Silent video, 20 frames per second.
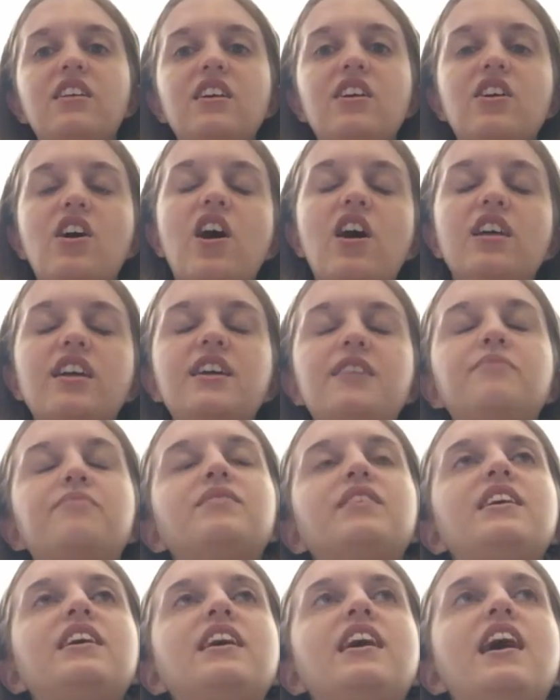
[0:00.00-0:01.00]
you call it.
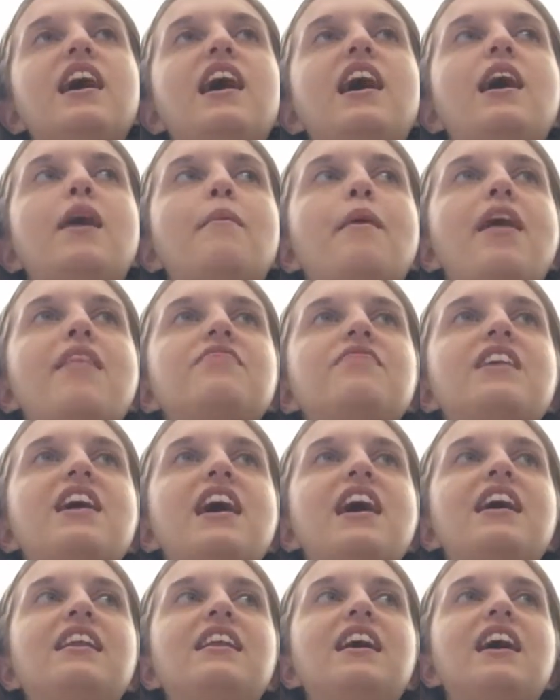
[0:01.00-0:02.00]
And
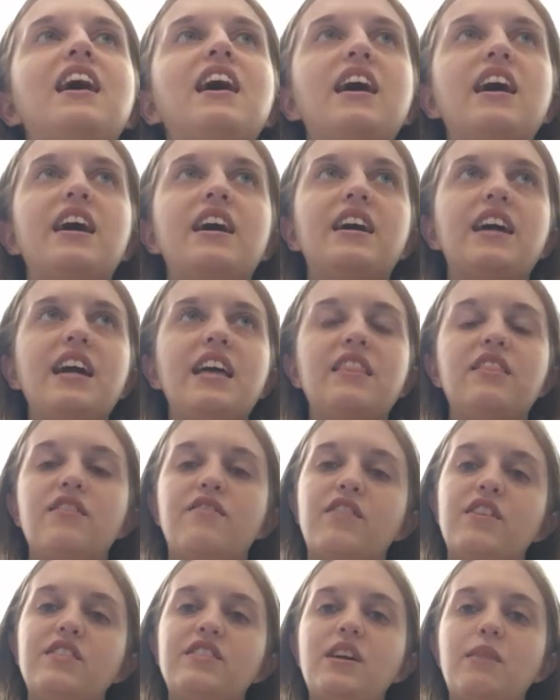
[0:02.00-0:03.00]
then in
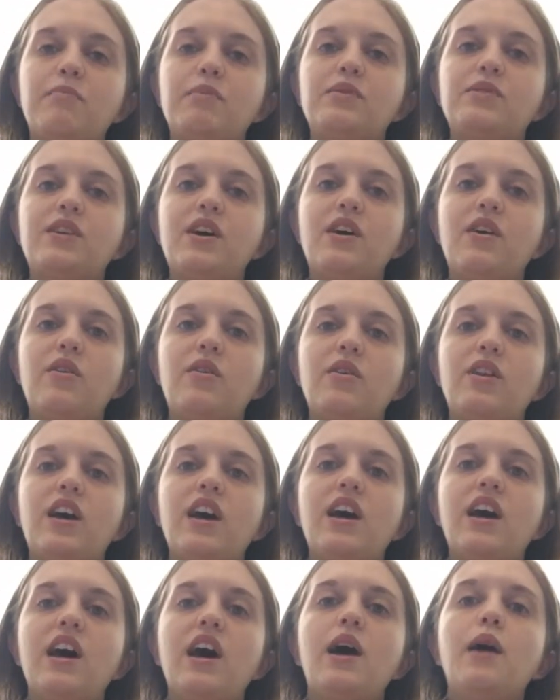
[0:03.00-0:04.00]
the first episode,
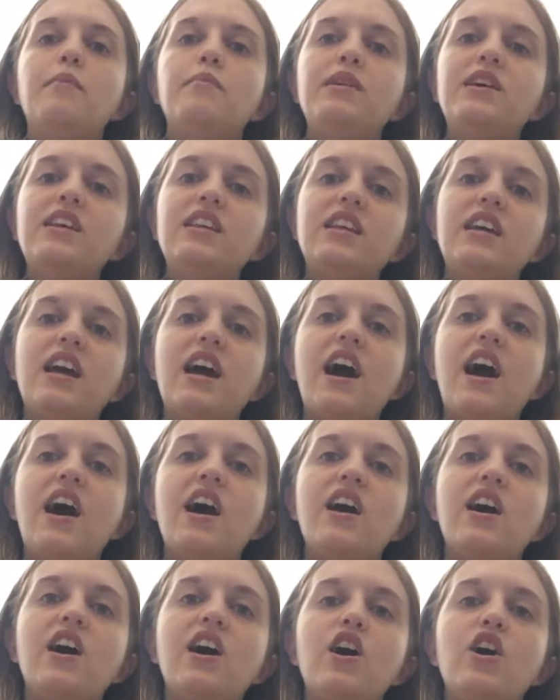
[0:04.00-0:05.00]

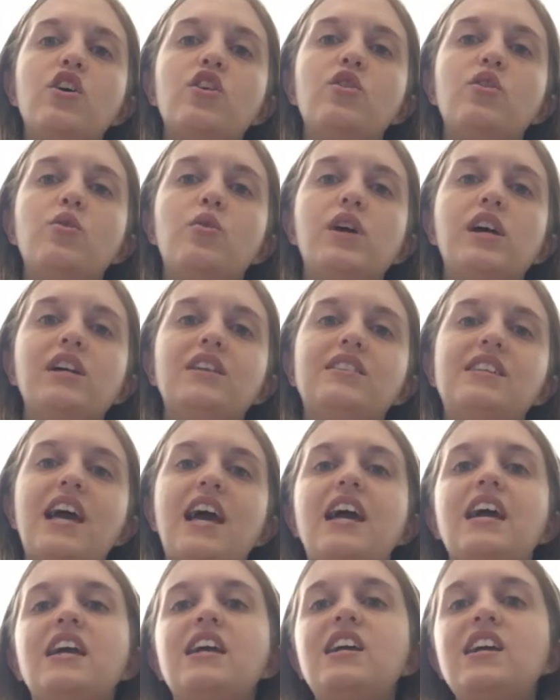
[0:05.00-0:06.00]
Amelia, who is
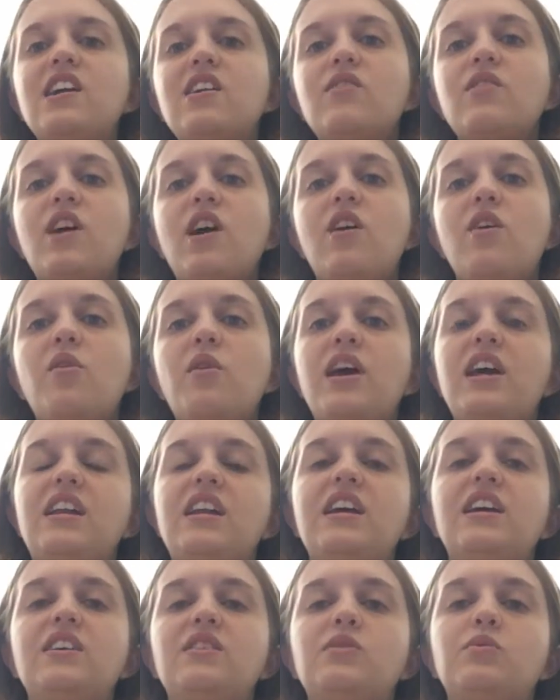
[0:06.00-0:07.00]
a hero
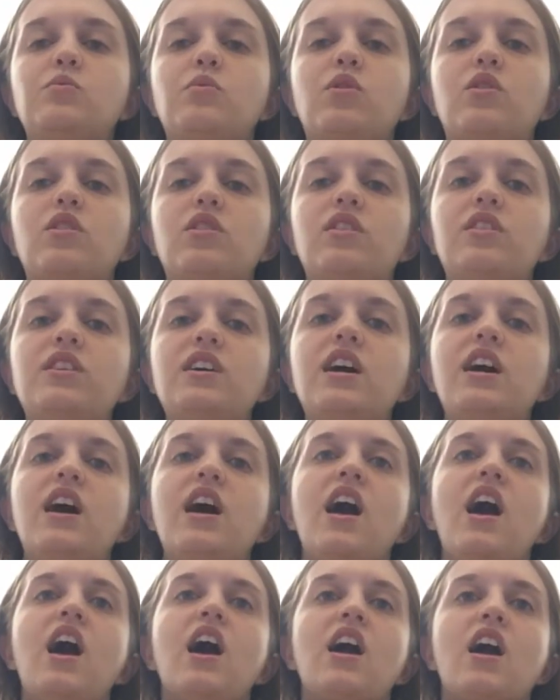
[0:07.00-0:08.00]
in his world,
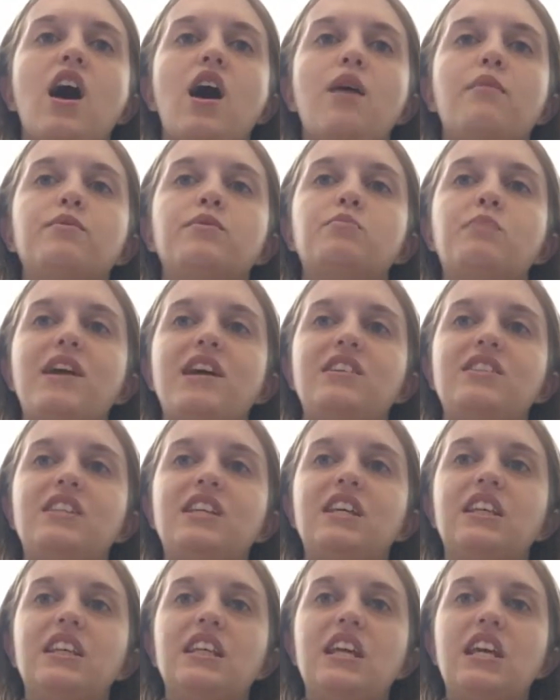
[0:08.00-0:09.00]
comes
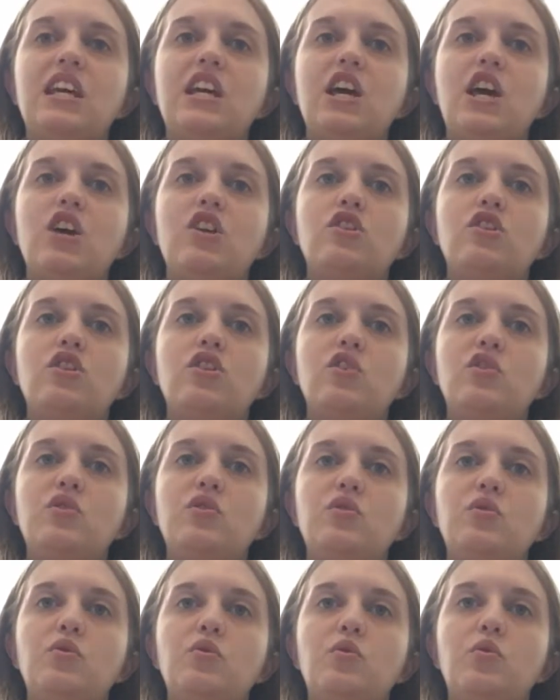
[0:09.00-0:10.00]
basically
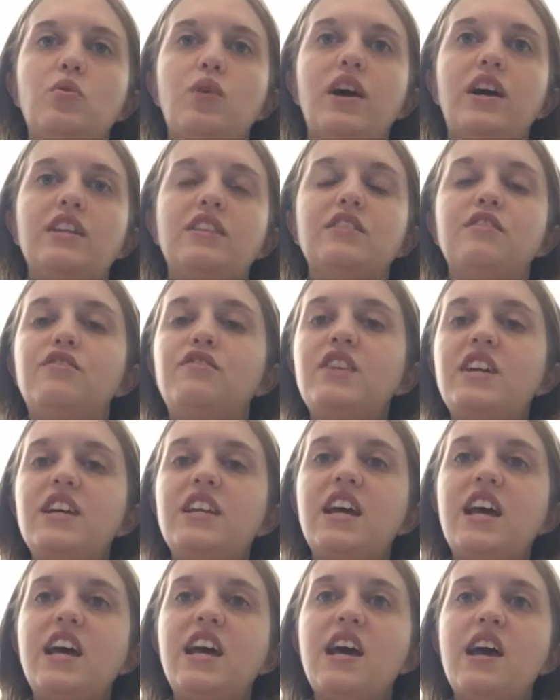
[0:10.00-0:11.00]
to
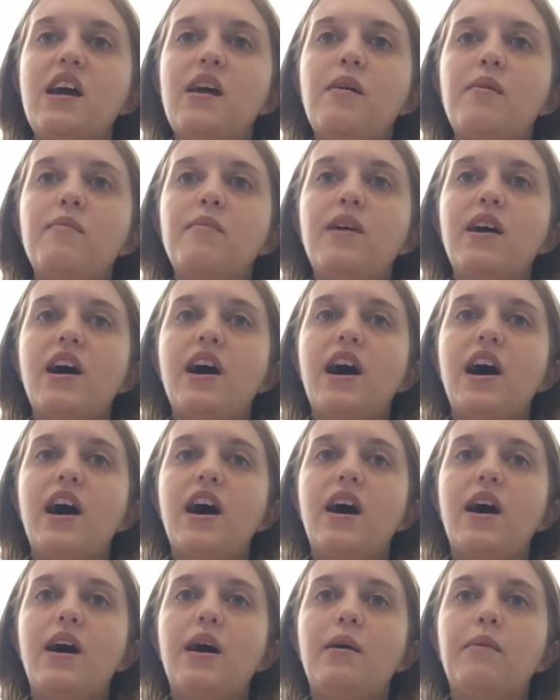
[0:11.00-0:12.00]
defeat him
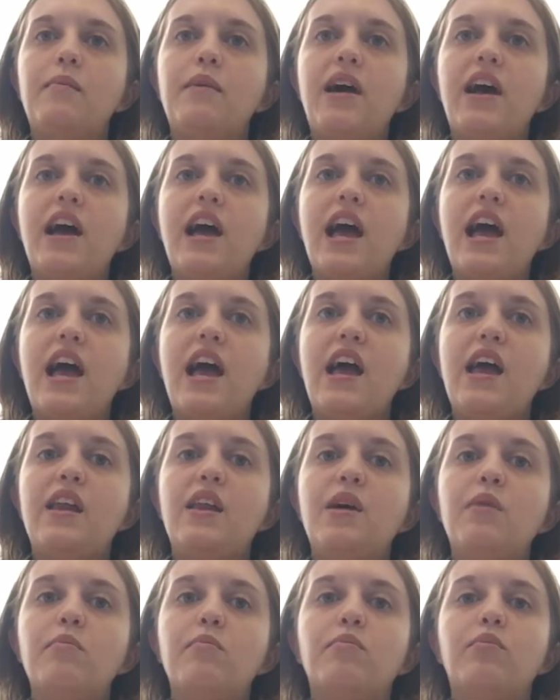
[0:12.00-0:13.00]

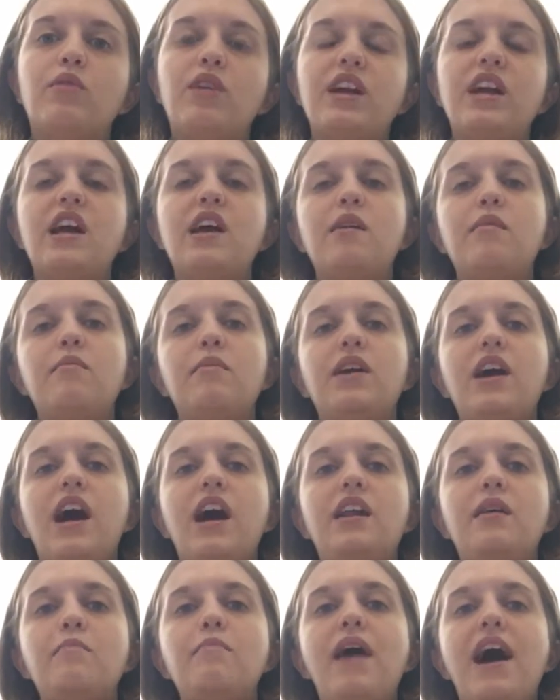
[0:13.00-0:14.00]
and bring him
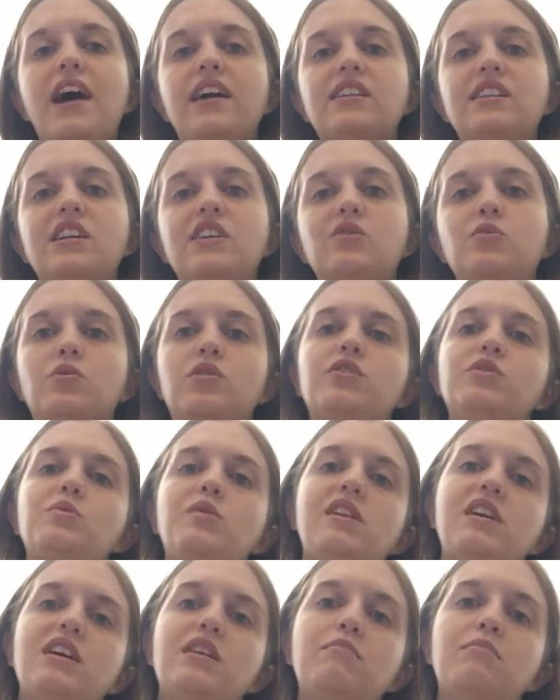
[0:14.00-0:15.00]
kind of back to his world so
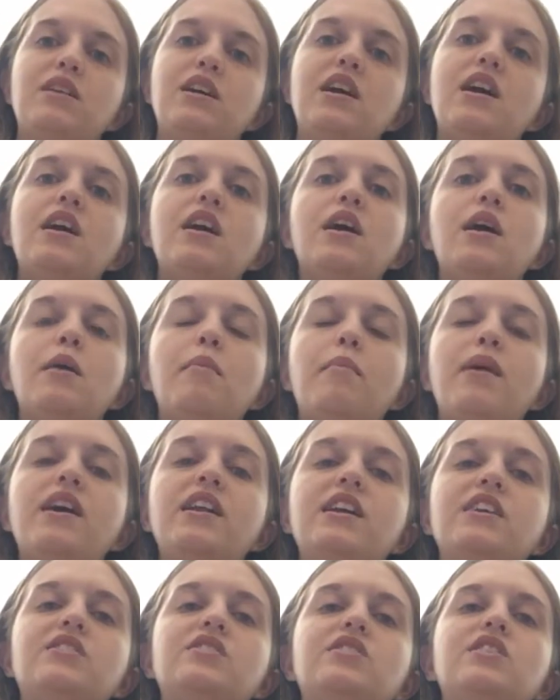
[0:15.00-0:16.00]
he can be
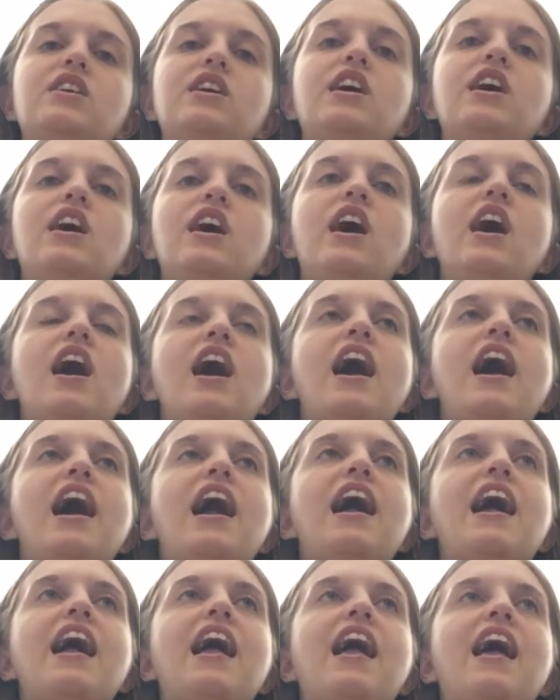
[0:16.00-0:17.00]
punished.
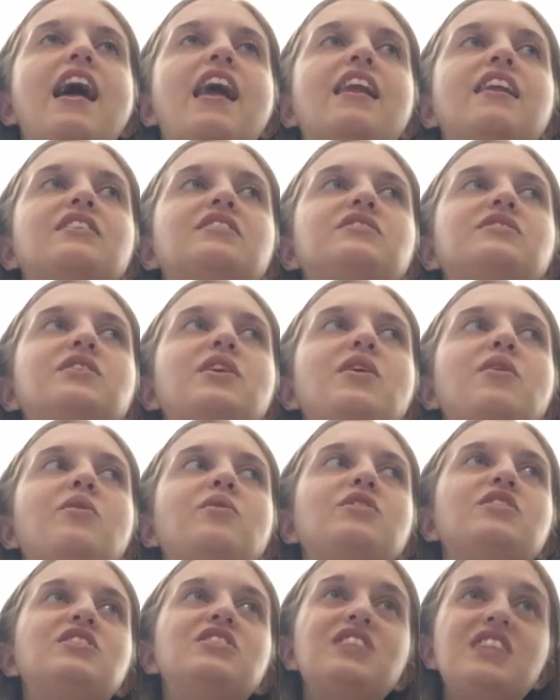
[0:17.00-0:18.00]
And
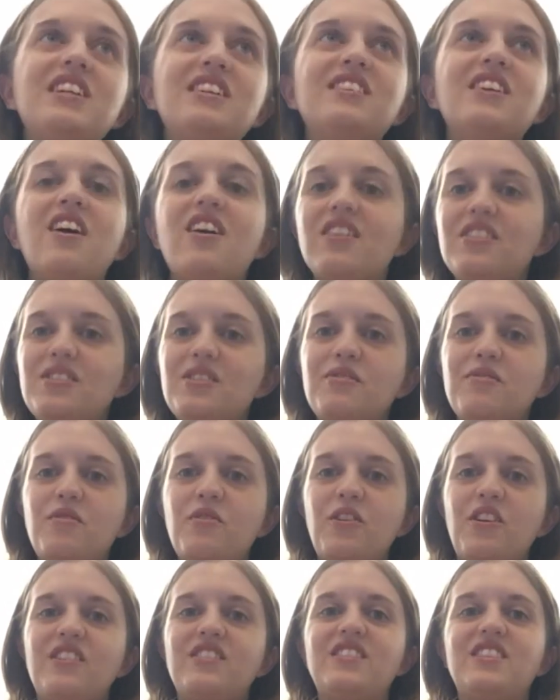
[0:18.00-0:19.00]
so she's also
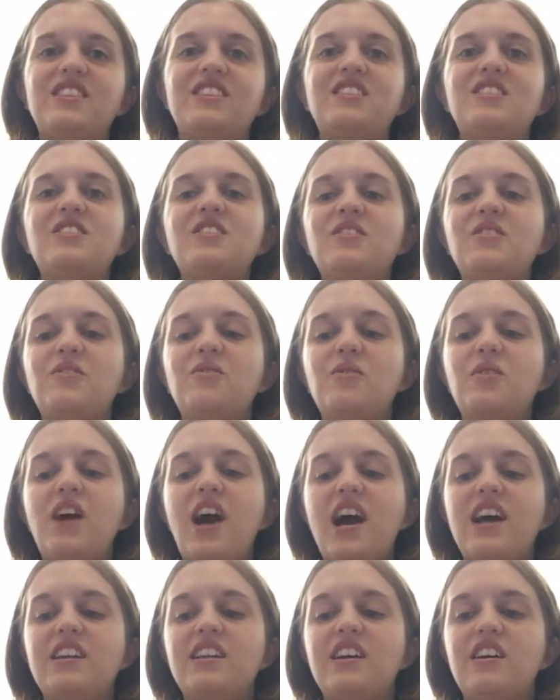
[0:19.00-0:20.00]
forced to
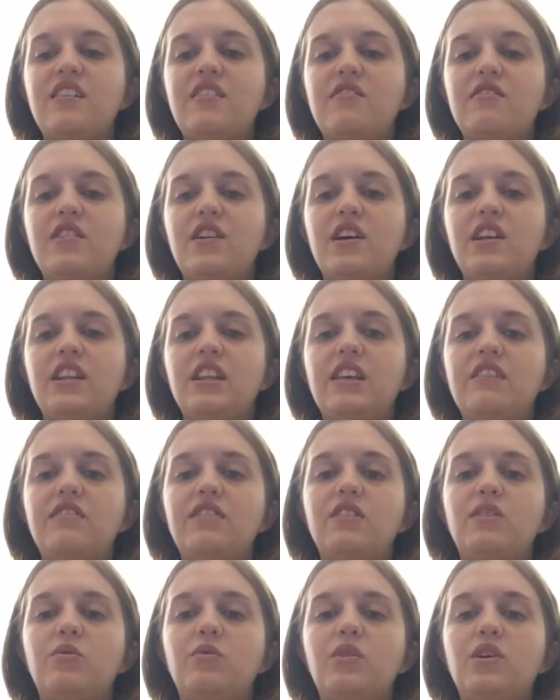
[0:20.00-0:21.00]
kind of live
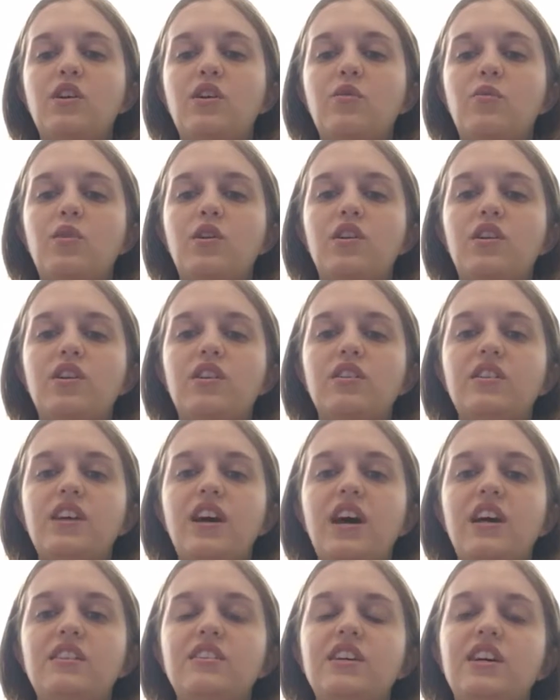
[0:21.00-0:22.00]
in the real world
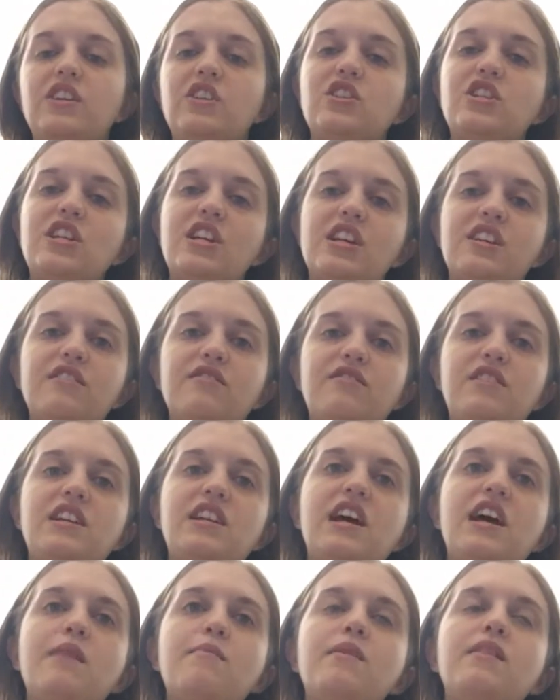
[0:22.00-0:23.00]
until she can
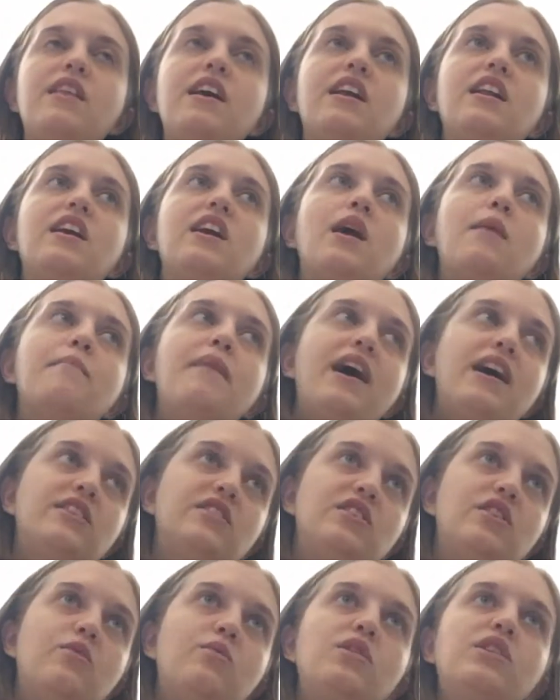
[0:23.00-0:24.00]
defeat him and then come back
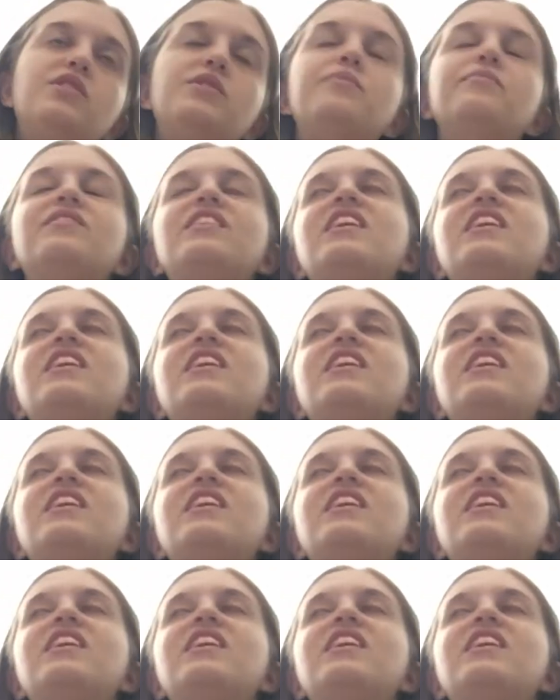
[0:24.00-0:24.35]
to her world.